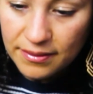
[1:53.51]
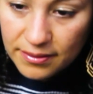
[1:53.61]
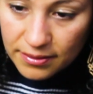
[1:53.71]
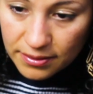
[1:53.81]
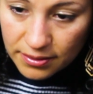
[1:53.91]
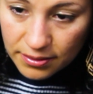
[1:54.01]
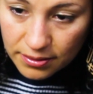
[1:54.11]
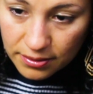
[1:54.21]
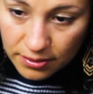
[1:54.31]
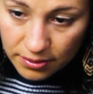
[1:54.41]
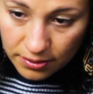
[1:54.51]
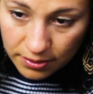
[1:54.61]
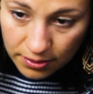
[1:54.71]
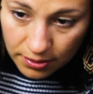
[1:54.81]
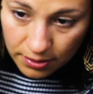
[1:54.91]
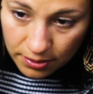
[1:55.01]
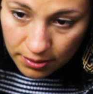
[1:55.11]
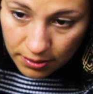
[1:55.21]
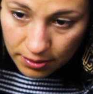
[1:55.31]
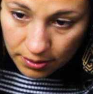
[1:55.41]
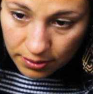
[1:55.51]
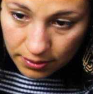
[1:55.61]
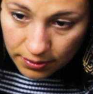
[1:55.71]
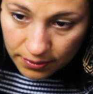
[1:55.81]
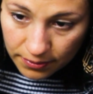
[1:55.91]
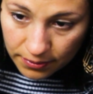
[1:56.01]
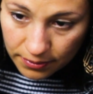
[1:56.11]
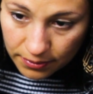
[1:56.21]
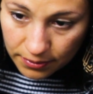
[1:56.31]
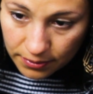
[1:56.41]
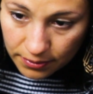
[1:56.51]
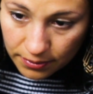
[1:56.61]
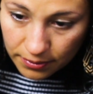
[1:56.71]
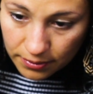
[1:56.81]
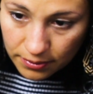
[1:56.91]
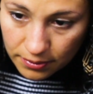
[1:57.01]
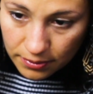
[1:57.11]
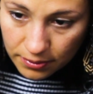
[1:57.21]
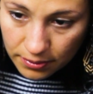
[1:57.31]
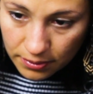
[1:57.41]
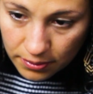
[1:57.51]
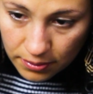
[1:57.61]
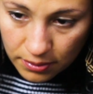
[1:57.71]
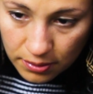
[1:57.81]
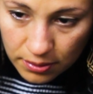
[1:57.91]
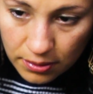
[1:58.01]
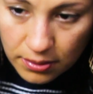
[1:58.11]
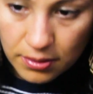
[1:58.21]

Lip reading: (no one is talking)